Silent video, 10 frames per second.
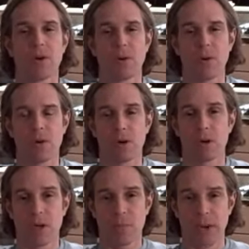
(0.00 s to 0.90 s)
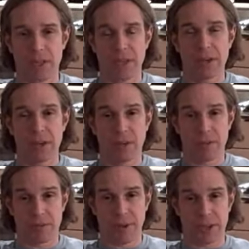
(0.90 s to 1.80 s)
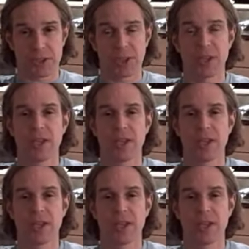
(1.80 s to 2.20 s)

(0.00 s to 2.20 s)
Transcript: or a bacterial infection,